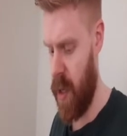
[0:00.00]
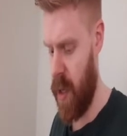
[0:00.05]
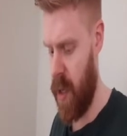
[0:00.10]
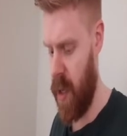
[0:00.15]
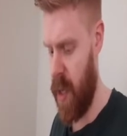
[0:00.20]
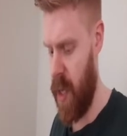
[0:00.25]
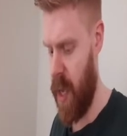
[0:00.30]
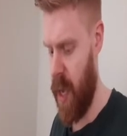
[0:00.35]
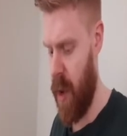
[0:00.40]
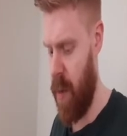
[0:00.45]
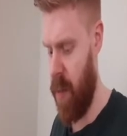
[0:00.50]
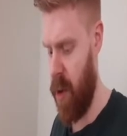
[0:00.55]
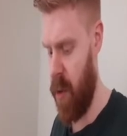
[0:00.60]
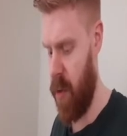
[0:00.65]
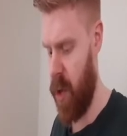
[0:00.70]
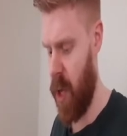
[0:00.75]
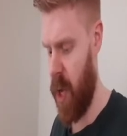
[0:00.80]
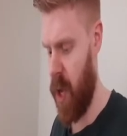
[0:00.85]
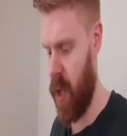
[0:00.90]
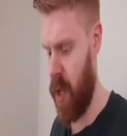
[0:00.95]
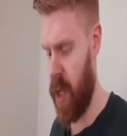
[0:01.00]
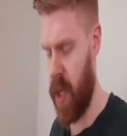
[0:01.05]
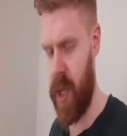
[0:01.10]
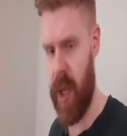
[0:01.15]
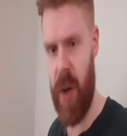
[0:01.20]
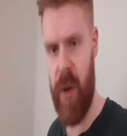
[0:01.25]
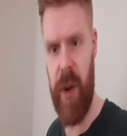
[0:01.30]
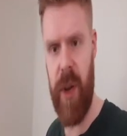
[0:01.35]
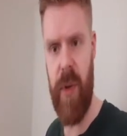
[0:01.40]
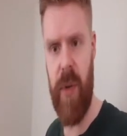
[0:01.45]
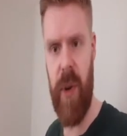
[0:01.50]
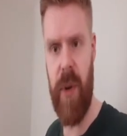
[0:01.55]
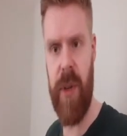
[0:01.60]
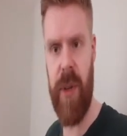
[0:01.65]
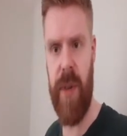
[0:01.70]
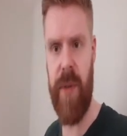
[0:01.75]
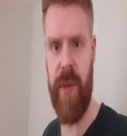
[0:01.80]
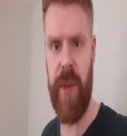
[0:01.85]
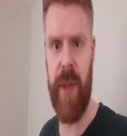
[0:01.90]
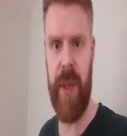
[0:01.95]
the emblem changes. That's the only real
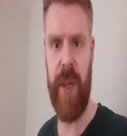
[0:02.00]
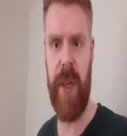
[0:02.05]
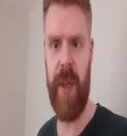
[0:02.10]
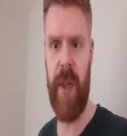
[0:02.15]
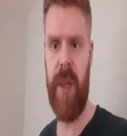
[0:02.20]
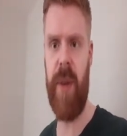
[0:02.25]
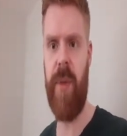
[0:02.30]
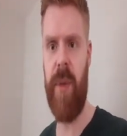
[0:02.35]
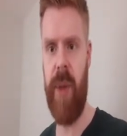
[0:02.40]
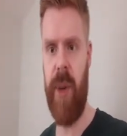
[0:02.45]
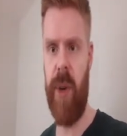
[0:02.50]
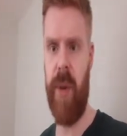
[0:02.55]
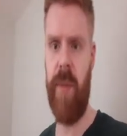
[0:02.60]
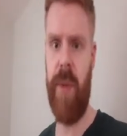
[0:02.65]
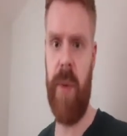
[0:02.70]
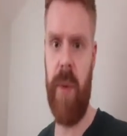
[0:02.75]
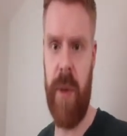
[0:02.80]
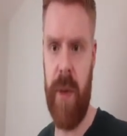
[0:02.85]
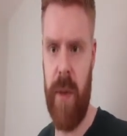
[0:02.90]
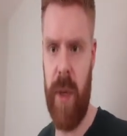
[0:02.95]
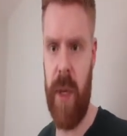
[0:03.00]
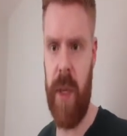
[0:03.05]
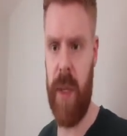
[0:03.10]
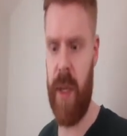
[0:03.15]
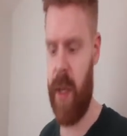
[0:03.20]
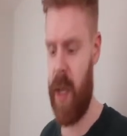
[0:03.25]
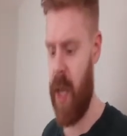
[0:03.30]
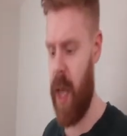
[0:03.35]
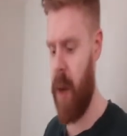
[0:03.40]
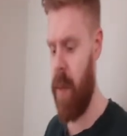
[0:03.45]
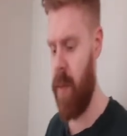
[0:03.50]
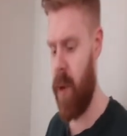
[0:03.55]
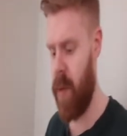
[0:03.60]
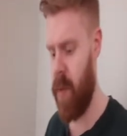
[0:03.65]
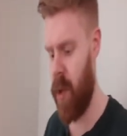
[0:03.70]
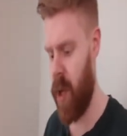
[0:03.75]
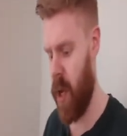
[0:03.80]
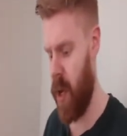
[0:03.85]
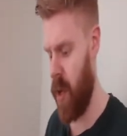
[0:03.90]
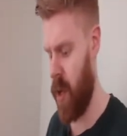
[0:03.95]
difference, I think, with the numbered ones of these, that the
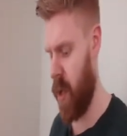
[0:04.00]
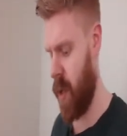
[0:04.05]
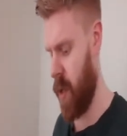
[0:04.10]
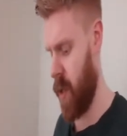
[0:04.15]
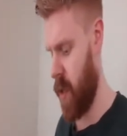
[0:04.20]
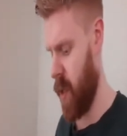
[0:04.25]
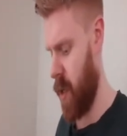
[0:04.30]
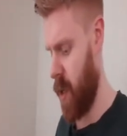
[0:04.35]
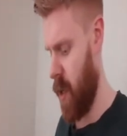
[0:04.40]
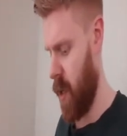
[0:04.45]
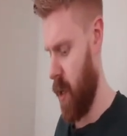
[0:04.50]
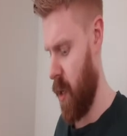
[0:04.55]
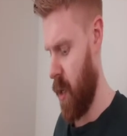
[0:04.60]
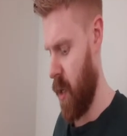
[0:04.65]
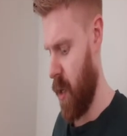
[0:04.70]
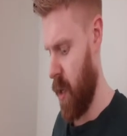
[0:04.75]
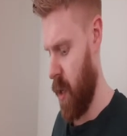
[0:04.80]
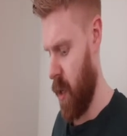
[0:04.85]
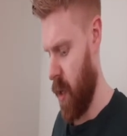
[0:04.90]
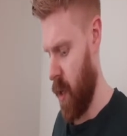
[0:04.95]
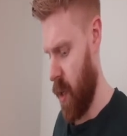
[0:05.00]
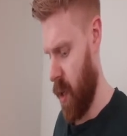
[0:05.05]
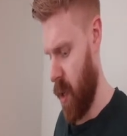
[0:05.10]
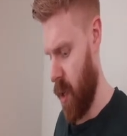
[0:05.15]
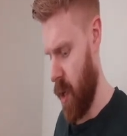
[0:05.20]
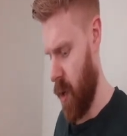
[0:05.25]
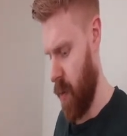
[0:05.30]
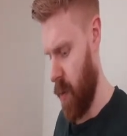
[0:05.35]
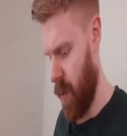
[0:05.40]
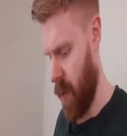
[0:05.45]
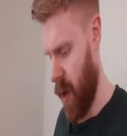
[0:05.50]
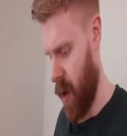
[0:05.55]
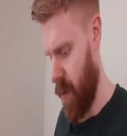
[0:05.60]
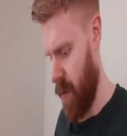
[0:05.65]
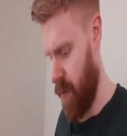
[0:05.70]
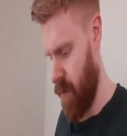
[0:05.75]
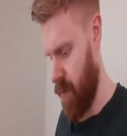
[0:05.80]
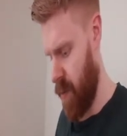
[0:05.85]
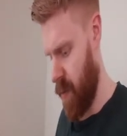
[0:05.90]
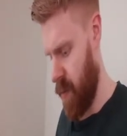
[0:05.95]
emblem changes.
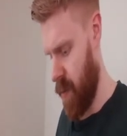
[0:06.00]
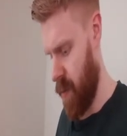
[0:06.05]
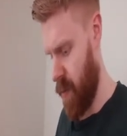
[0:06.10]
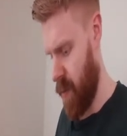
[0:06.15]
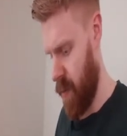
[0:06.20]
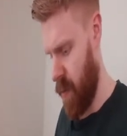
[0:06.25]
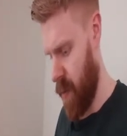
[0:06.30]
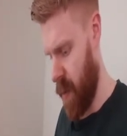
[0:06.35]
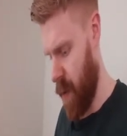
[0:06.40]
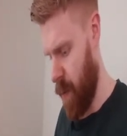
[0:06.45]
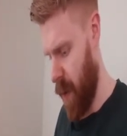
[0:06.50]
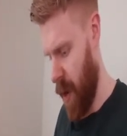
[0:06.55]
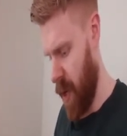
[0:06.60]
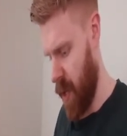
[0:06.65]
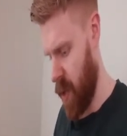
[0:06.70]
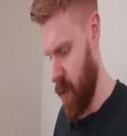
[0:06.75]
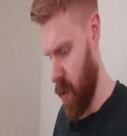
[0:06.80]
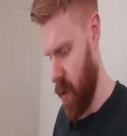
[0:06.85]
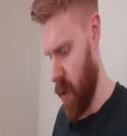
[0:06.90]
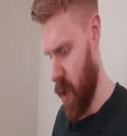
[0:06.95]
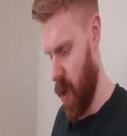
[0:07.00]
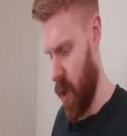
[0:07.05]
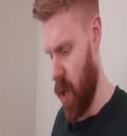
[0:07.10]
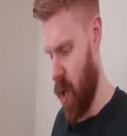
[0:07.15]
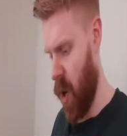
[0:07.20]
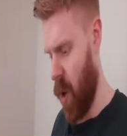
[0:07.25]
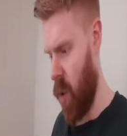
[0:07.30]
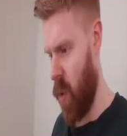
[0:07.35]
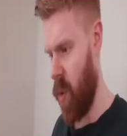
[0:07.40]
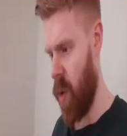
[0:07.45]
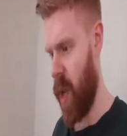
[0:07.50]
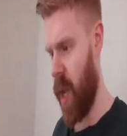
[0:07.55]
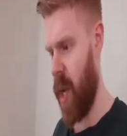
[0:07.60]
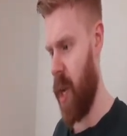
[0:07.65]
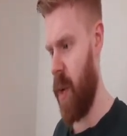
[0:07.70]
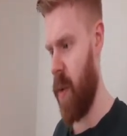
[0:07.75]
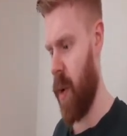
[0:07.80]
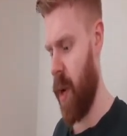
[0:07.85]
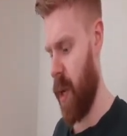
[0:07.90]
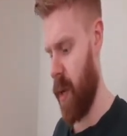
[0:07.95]
Now, the base ones are gold
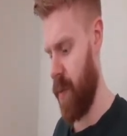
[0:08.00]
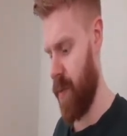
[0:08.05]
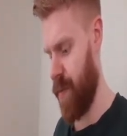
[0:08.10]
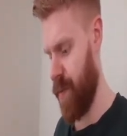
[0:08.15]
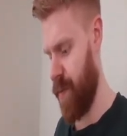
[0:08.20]
anyway,